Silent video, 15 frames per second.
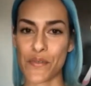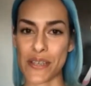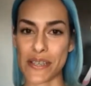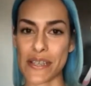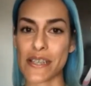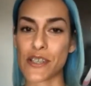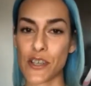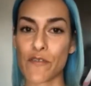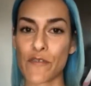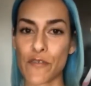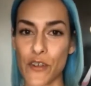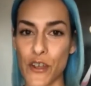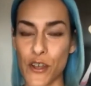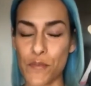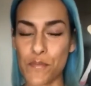this is
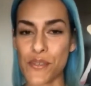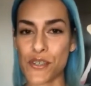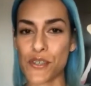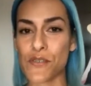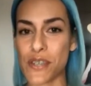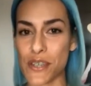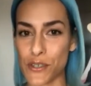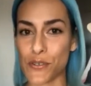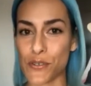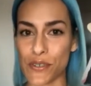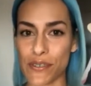confirmed, you did good.